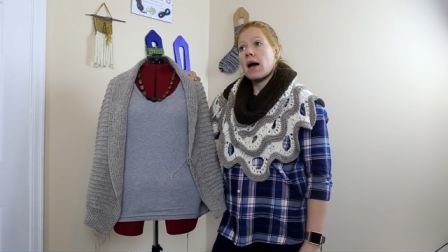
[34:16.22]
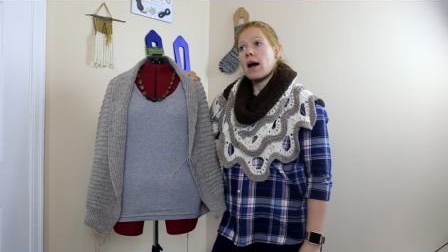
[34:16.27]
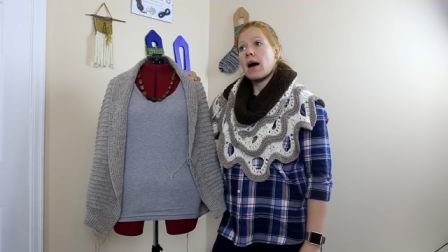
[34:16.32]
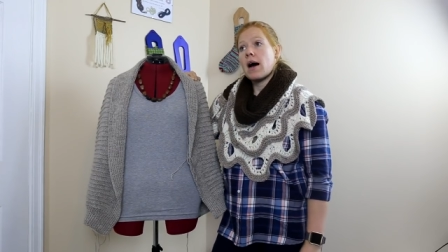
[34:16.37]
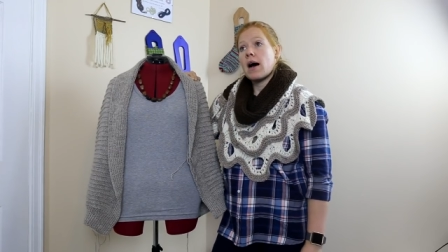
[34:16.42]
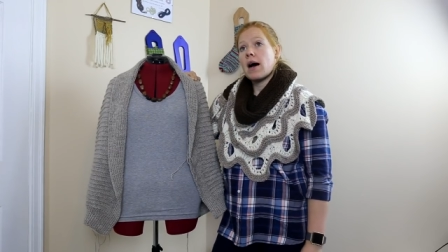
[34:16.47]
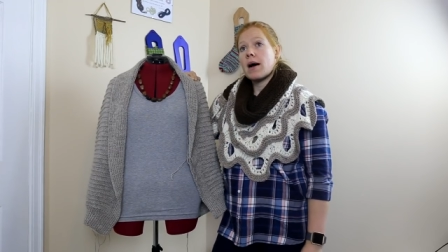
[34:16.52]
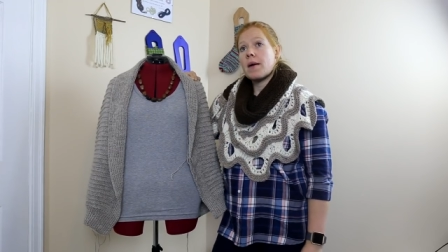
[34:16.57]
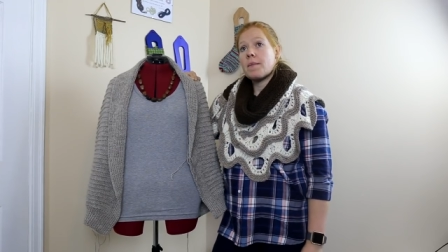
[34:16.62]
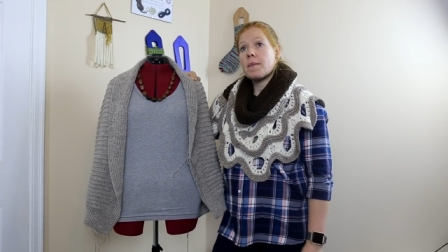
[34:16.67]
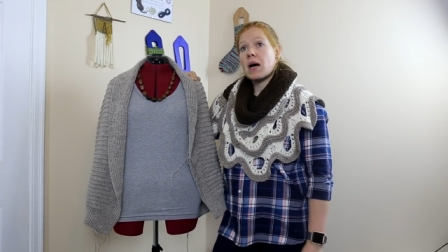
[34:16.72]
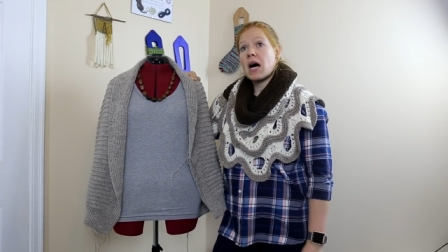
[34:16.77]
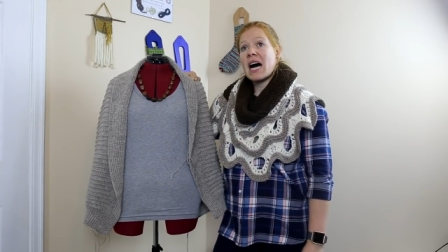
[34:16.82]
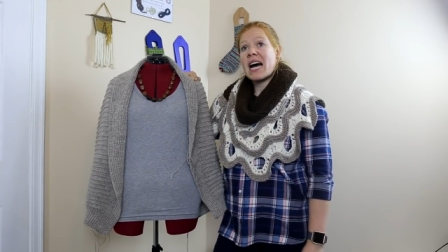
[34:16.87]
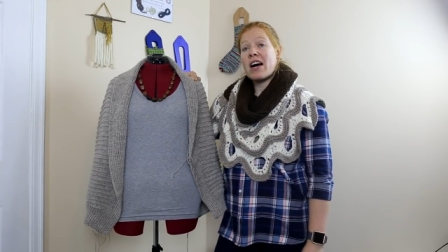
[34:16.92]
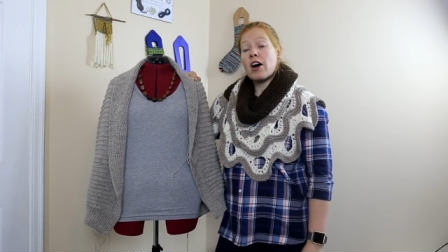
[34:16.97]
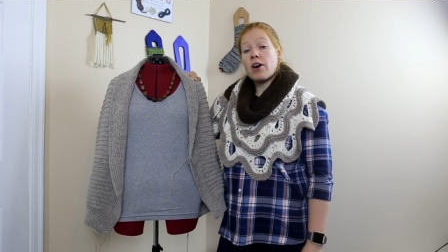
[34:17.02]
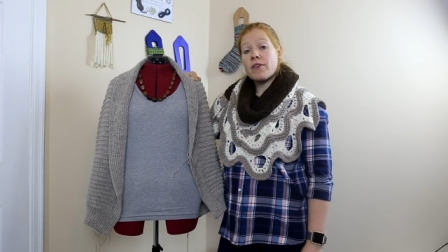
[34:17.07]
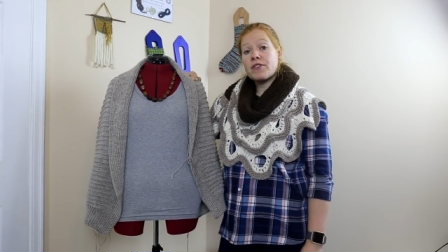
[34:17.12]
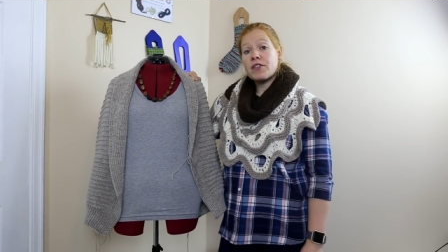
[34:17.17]
Um,
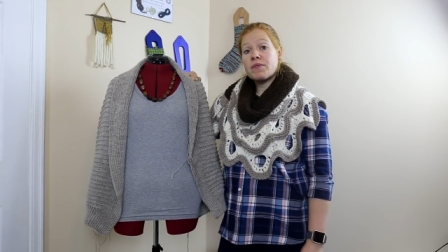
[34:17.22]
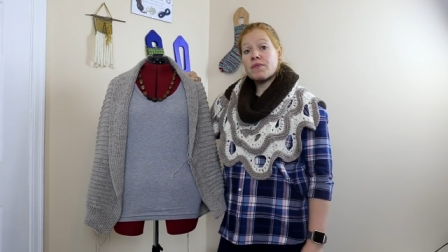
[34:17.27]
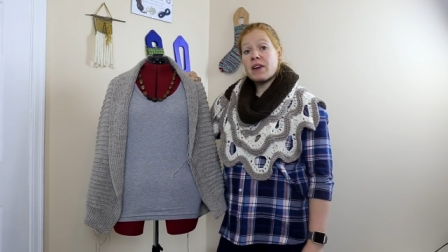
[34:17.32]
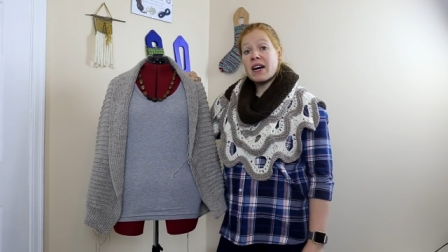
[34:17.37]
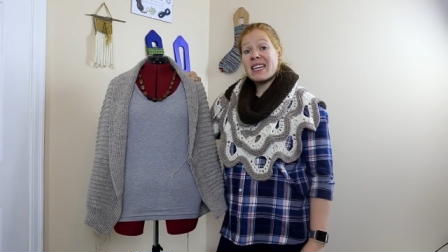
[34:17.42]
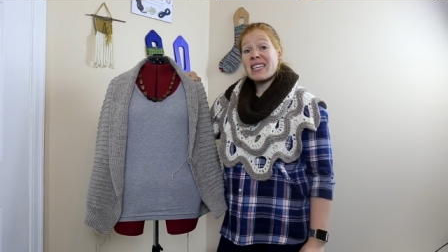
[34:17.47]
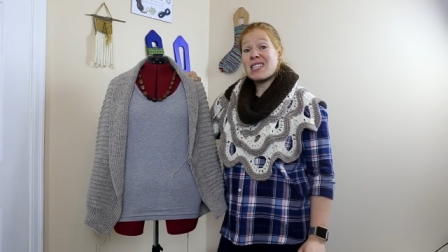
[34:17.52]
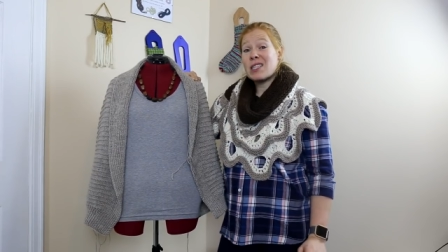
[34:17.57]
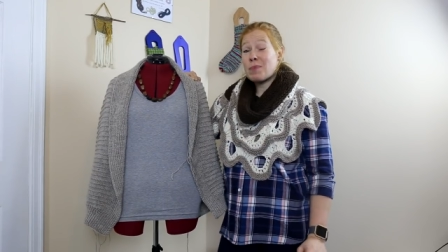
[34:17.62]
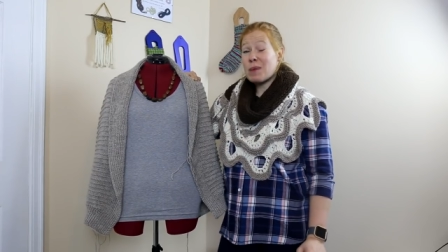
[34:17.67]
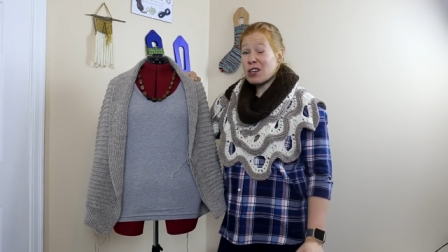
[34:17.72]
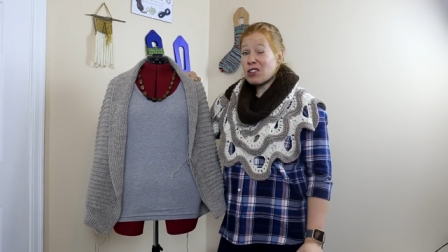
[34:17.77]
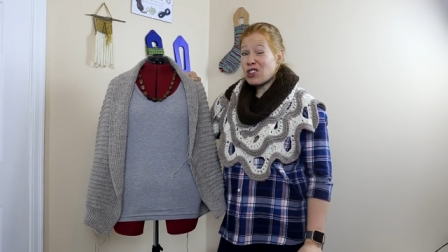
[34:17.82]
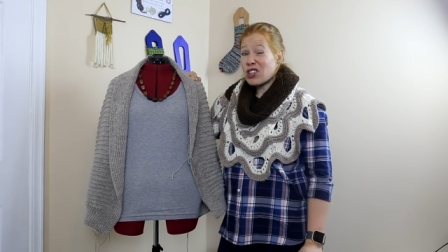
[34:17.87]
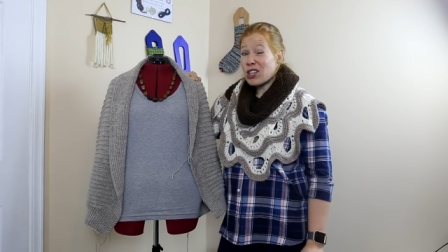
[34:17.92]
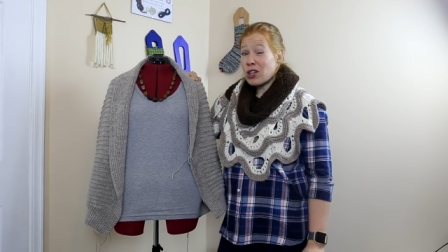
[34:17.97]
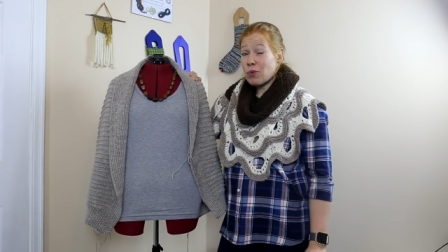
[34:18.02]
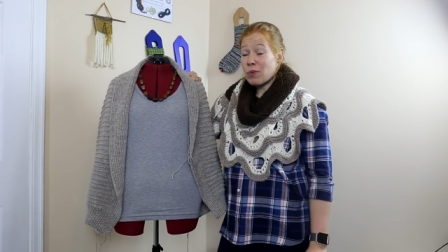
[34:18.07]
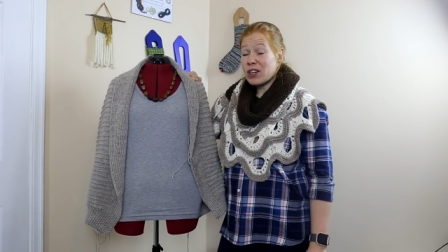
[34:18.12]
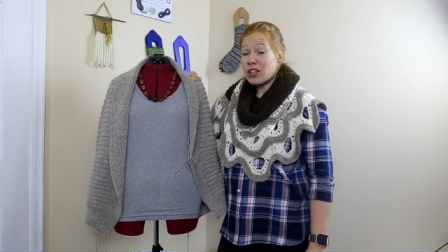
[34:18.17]
I often find,
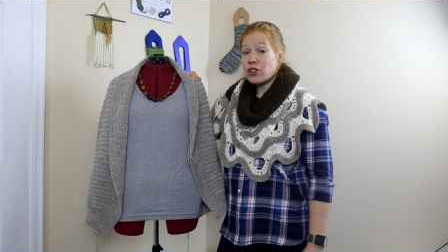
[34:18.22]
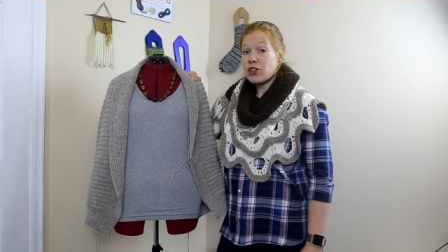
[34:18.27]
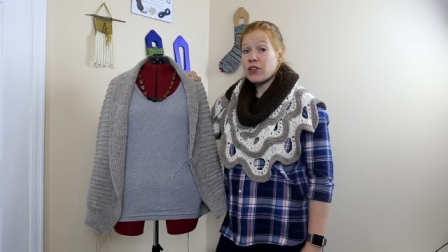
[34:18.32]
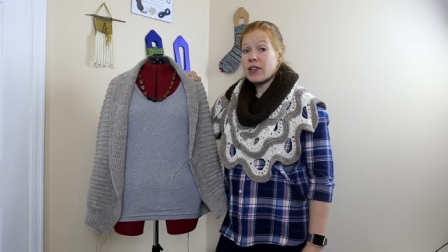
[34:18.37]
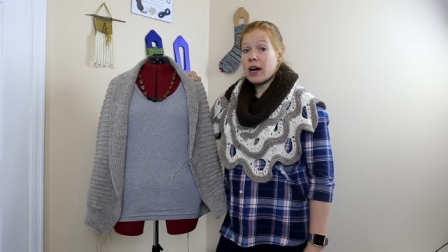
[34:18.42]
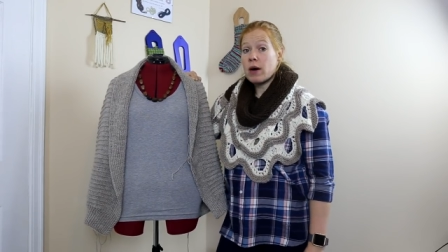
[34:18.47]
especially in the winter,